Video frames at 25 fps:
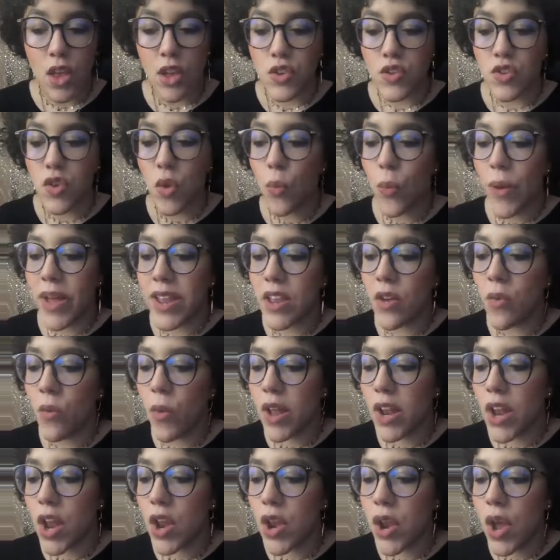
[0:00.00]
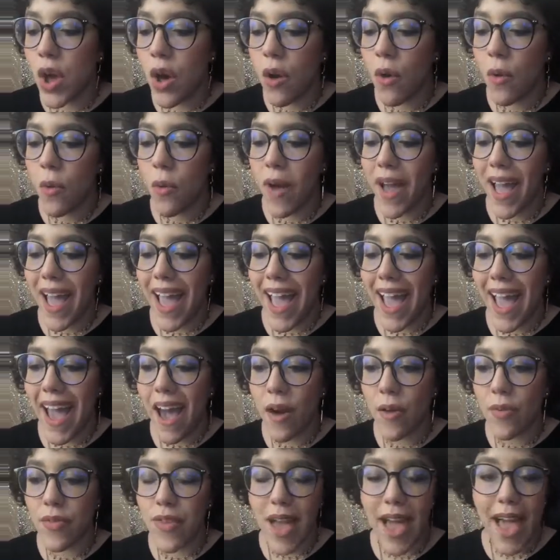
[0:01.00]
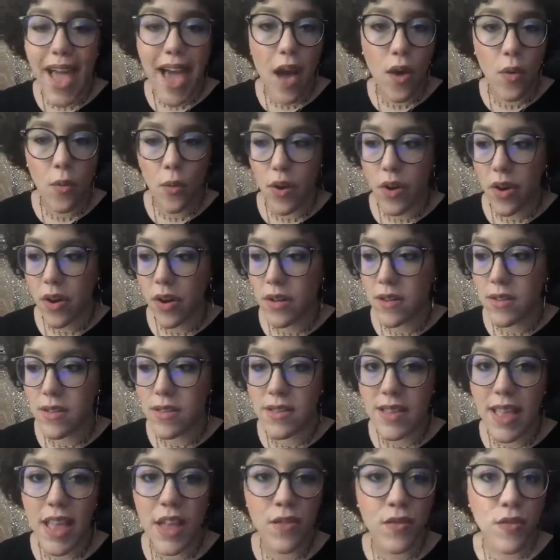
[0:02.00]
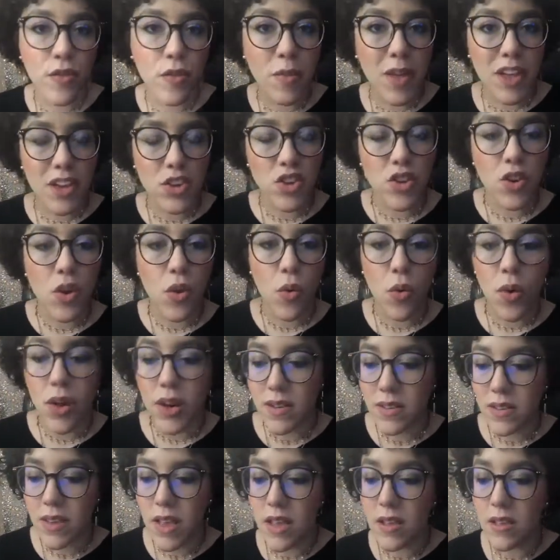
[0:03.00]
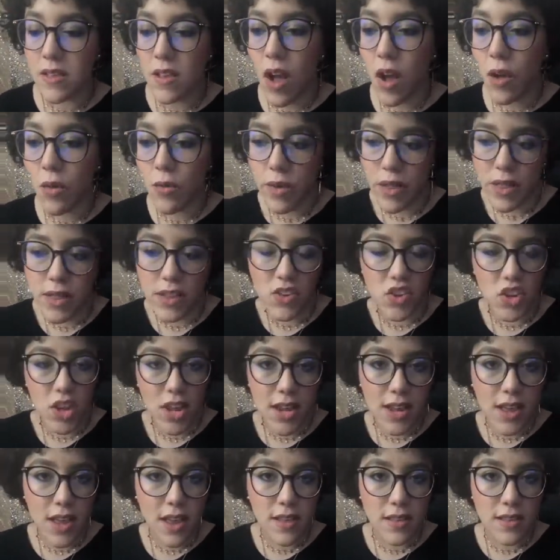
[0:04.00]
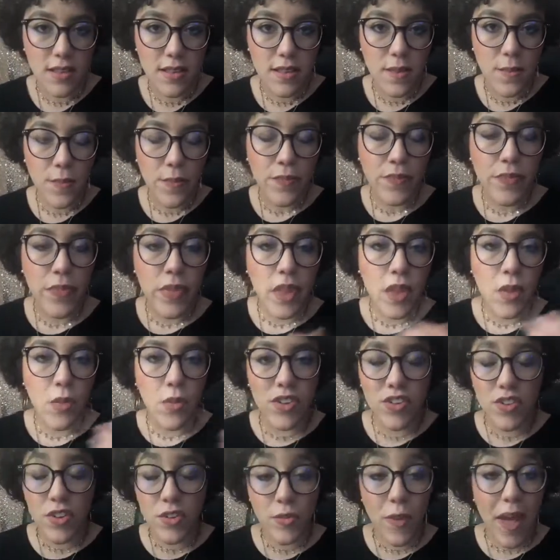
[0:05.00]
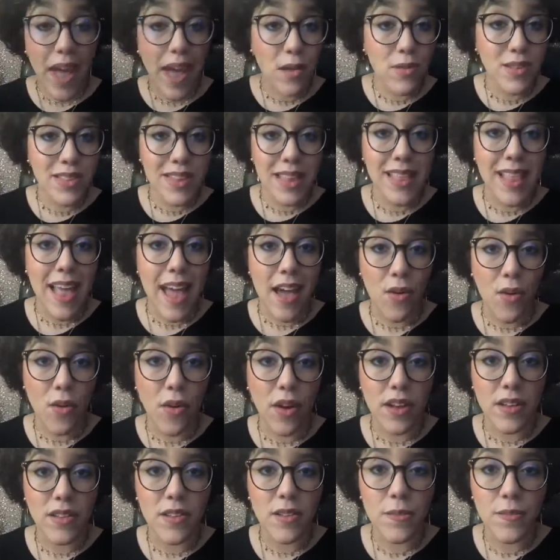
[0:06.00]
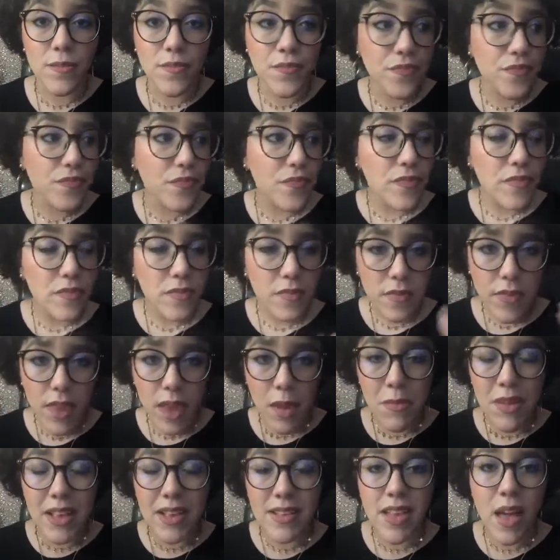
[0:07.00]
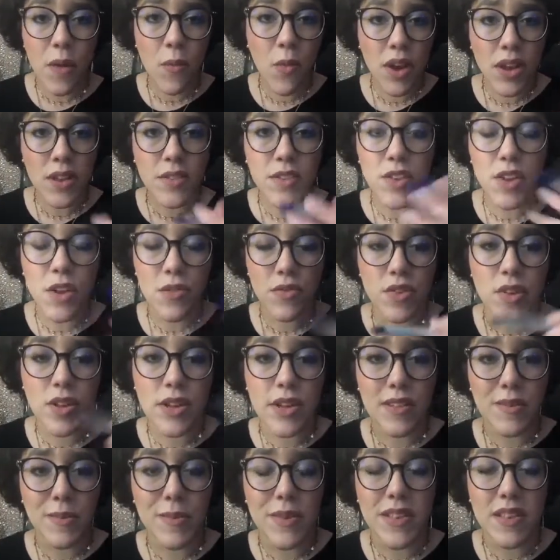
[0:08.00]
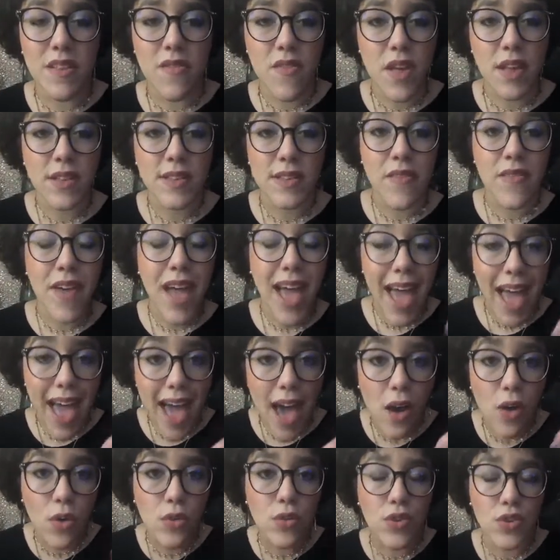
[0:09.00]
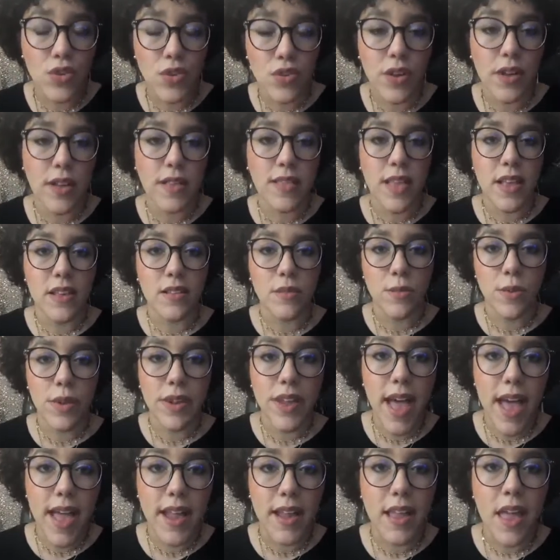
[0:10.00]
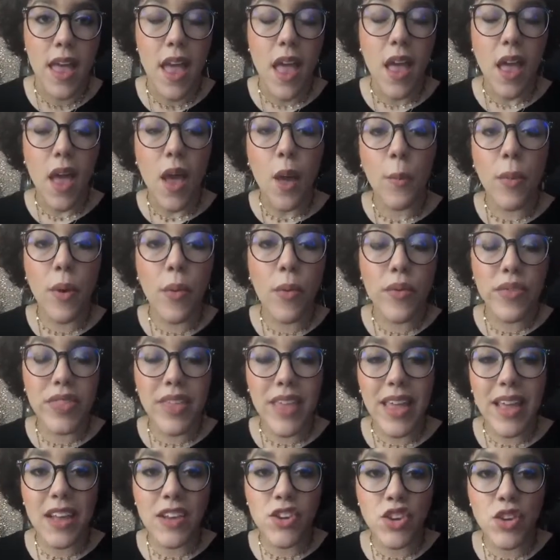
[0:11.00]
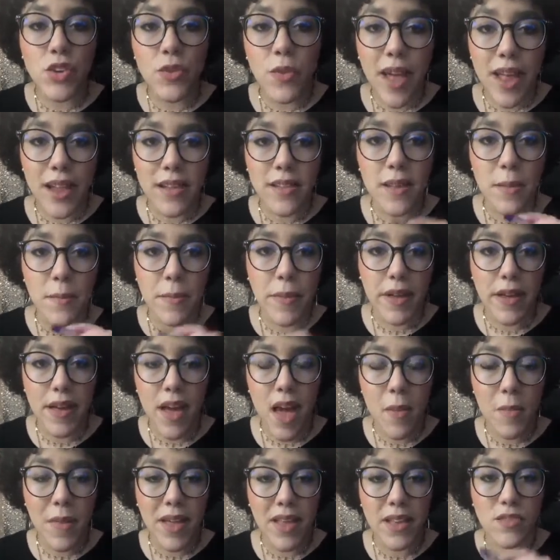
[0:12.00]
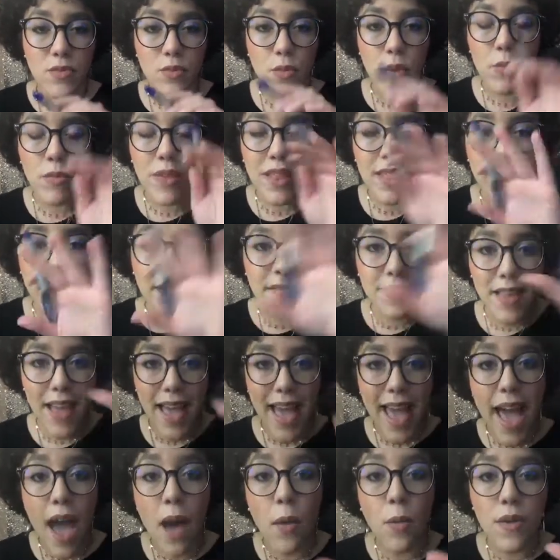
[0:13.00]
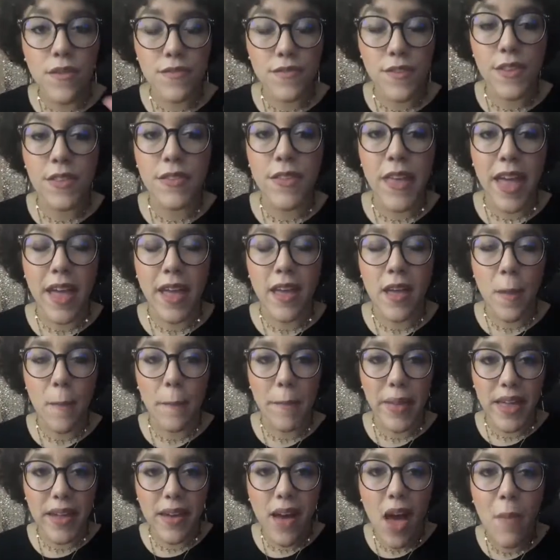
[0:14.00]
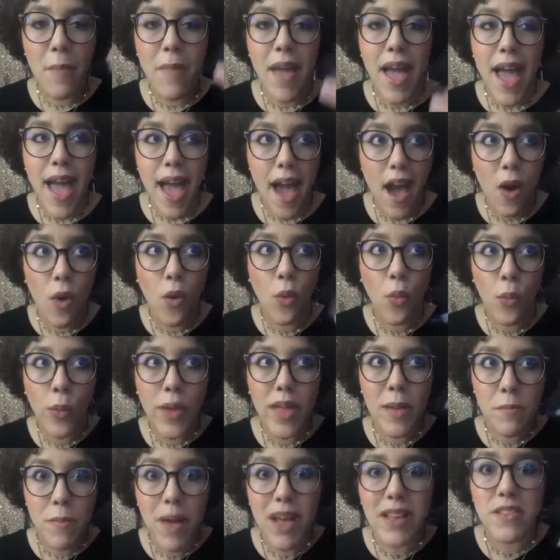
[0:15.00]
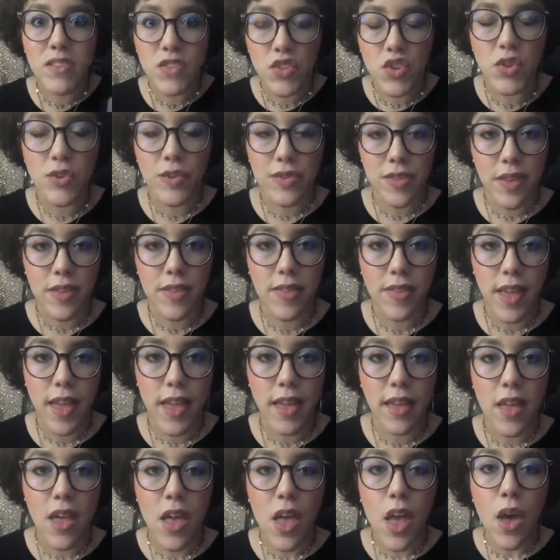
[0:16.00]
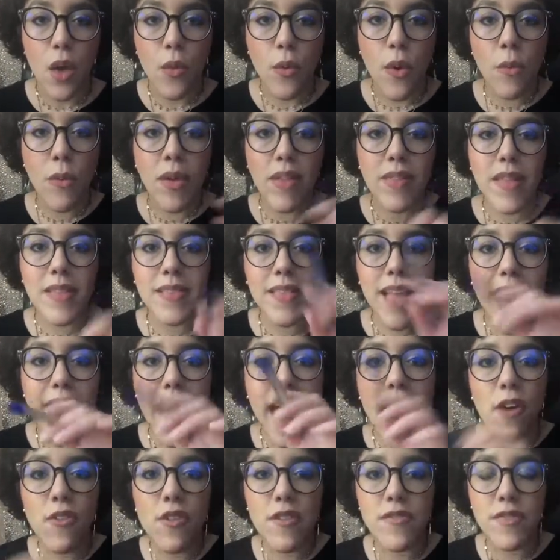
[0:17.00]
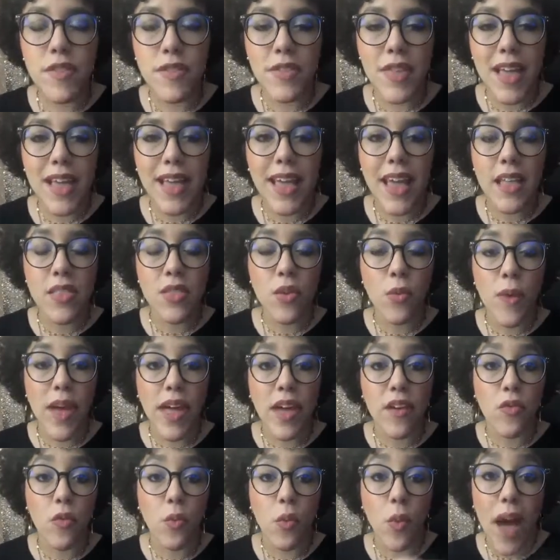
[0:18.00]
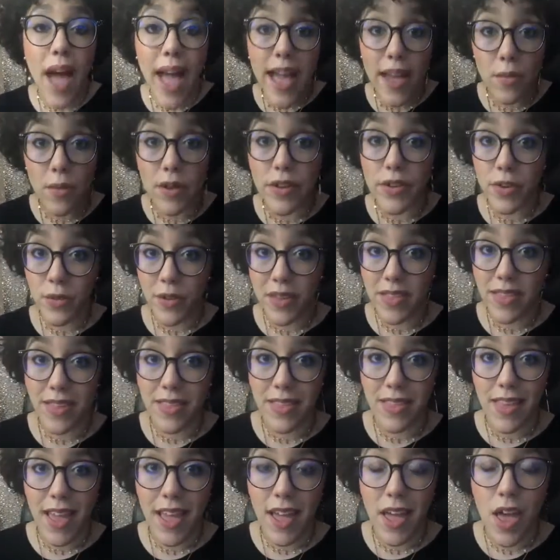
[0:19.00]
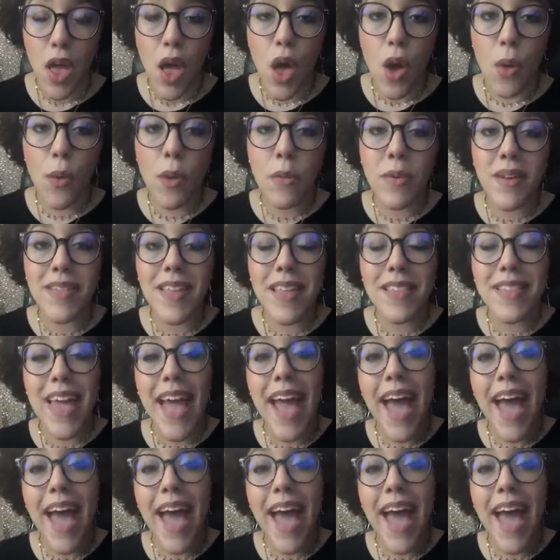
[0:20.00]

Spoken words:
So when you want to know how the how works, informational courses are really genius, which is why I was in that course, because I wanted to know certain specifics of how certain things were done. But what the issue ends up becoming is when we let the how of the thing become how we must do the thing, when we let the how of the thing get in the way of why we're doing the thing, when we let